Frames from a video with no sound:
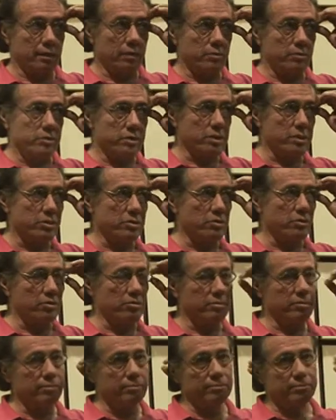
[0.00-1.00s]
It was just
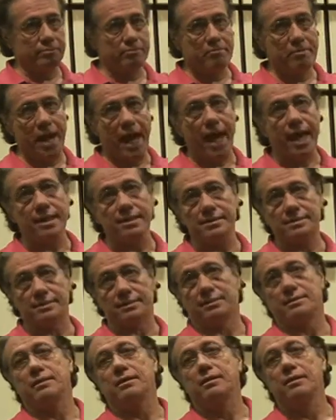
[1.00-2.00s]
so
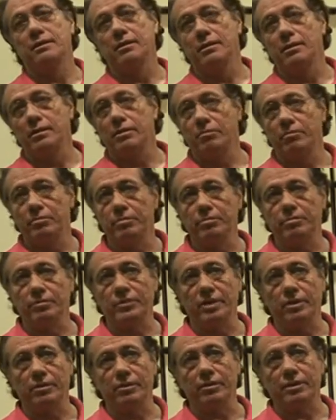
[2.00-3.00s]
masked,
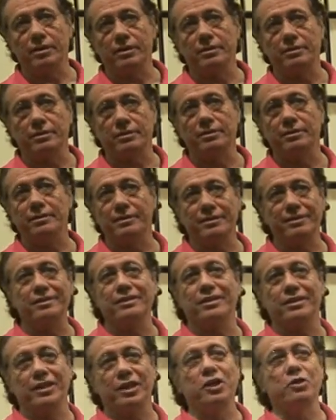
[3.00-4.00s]
you know, that
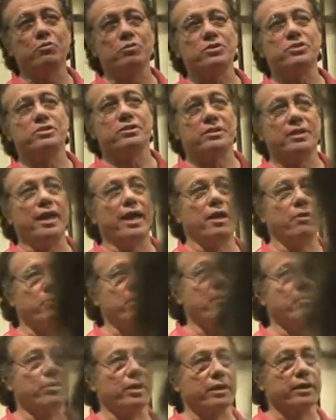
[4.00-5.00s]
he was a
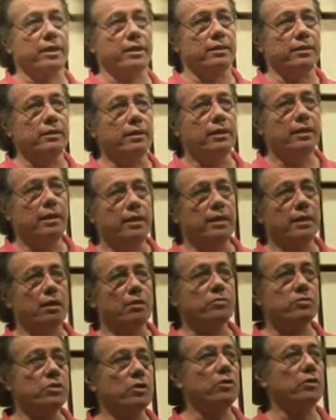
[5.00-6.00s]
replicant. And I
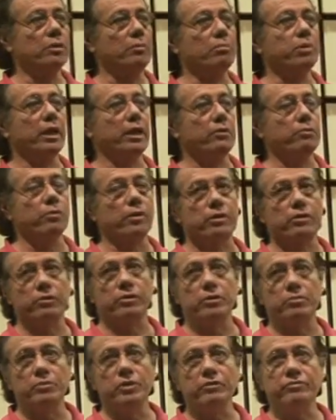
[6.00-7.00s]
was the only Blade Runner in
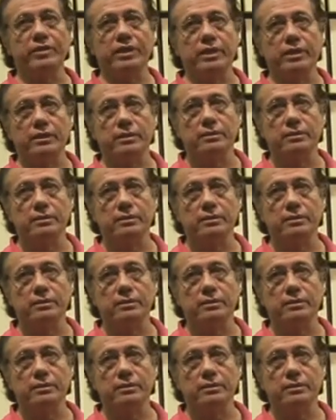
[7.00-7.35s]
the movie.